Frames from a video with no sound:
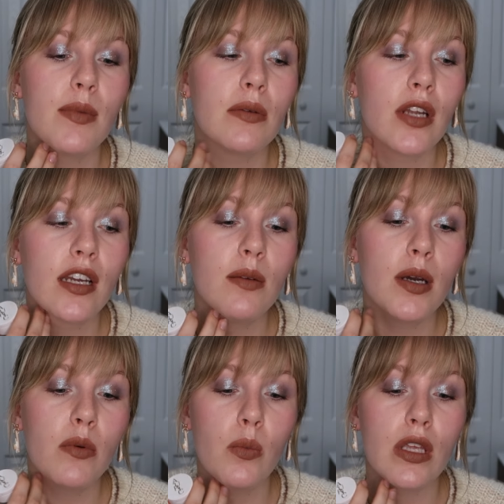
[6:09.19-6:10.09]
I'm talking
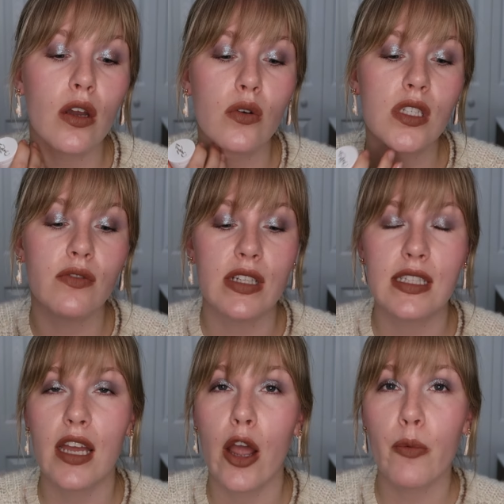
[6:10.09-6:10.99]
about when we go to
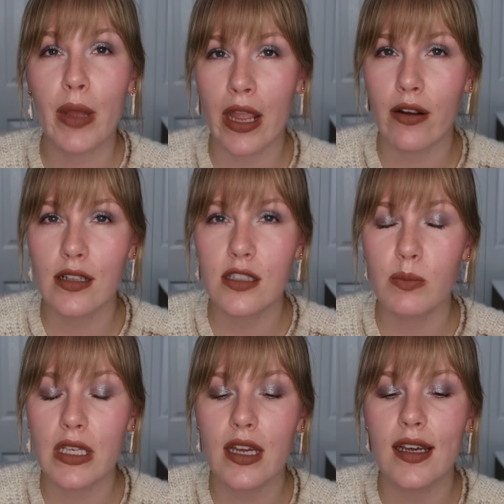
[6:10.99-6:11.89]
visit our parents,
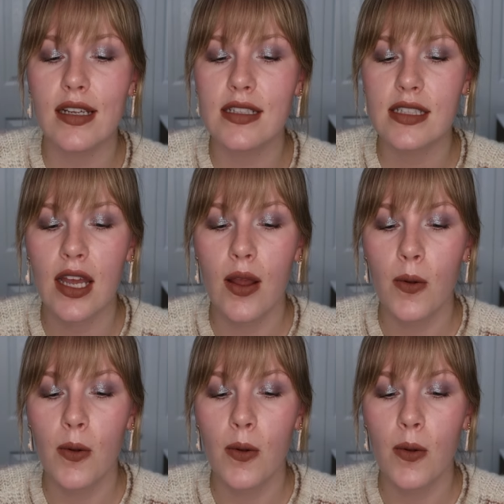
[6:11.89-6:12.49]
because